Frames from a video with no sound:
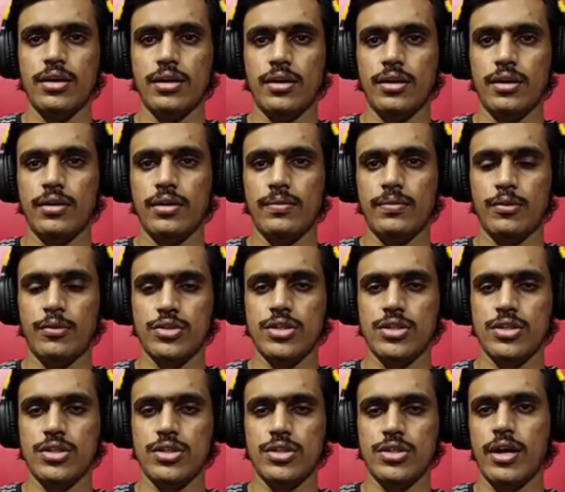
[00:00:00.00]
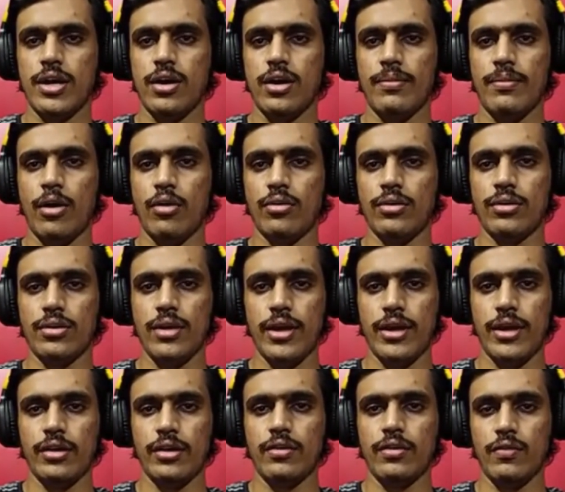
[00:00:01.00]
uh, procedure
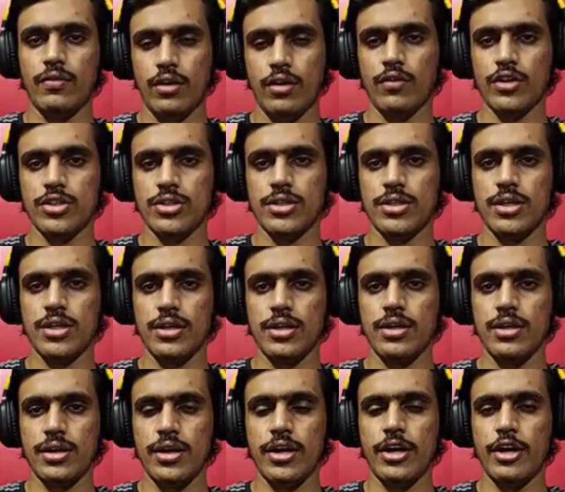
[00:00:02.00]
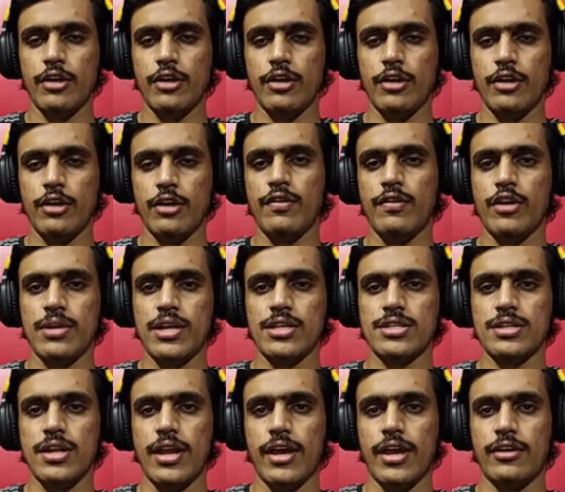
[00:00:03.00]
about like what was the interview
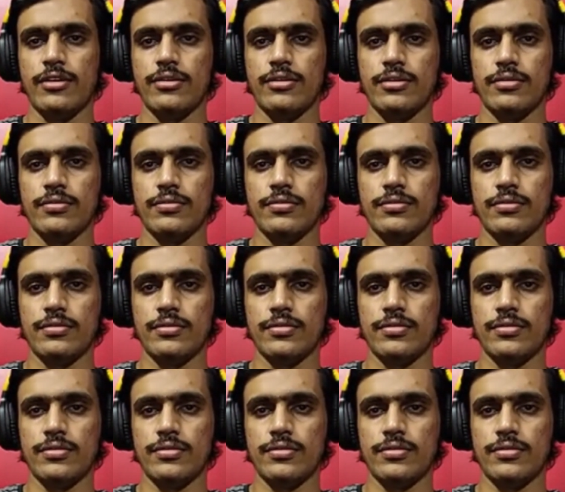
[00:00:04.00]
experience like?